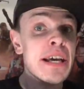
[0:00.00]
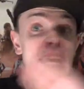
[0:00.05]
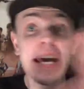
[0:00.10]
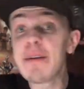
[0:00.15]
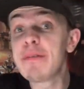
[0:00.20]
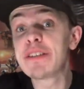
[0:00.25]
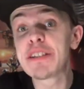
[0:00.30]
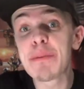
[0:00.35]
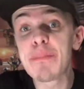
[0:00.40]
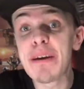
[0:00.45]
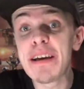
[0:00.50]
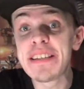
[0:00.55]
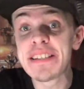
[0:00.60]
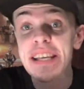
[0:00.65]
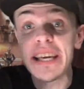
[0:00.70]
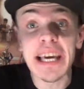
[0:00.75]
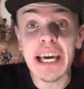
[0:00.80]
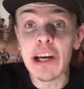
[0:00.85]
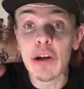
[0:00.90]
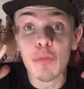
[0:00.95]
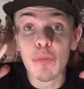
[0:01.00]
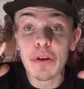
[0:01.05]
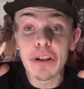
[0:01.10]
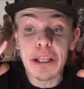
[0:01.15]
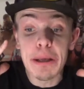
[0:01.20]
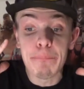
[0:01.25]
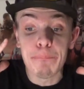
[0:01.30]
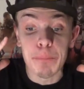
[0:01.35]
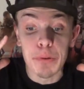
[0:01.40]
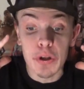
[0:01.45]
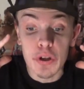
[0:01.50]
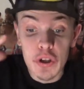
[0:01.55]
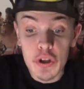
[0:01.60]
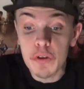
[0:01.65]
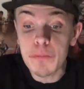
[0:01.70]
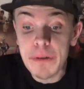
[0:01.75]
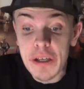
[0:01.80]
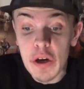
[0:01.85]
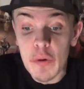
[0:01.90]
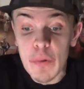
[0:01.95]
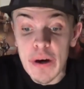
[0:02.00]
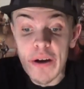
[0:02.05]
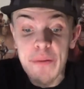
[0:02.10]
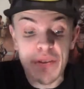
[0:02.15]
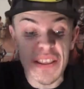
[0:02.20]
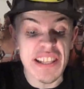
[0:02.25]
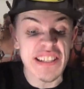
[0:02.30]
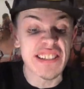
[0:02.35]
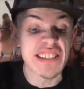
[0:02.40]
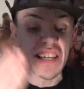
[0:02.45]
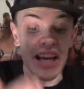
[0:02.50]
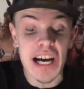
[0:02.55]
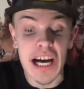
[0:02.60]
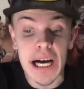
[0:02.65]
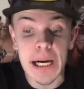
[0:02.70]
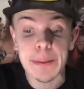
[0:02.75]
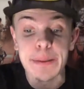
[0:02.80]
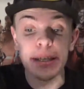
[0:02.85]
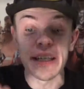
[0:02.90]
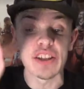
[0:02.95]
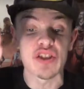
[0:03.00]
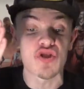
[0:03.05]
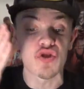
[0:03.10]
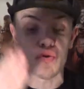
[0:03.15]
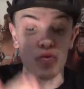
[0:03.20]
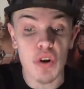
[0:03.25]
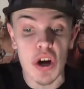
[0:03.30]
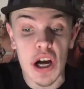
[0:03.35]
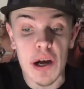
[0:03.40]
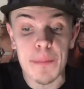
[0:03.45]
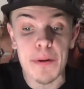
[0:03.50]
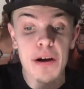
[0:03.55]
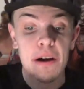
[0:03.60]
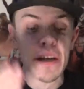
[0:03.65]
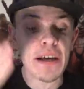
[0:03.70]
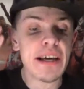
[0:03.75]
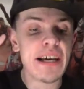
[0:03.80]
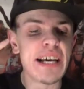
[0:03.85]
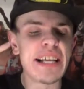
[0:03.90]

It was amazing. It really blew me away with its comedy, its drama,